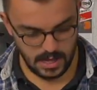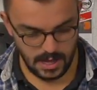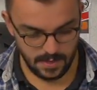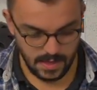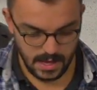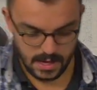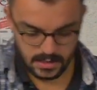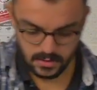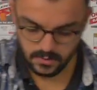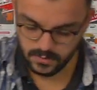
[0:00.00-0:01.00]
And
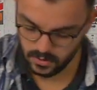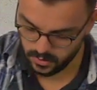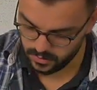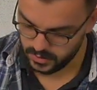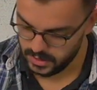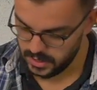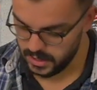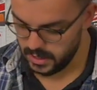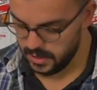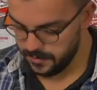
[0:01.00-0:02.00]
then you've got the
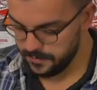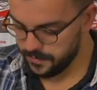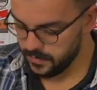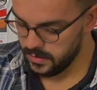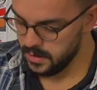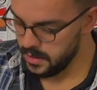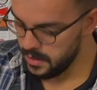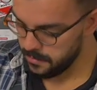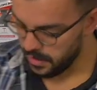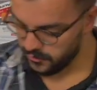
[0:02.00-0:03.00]

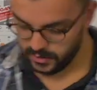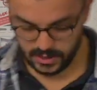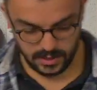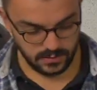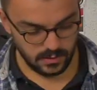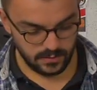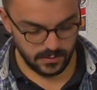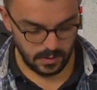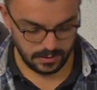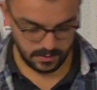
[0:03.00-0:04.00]
battery case, so if
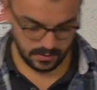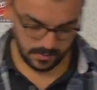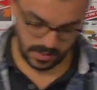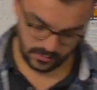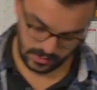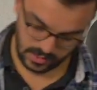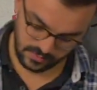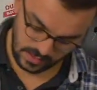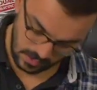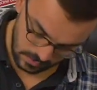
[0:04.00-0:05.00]
you rest the battery case flat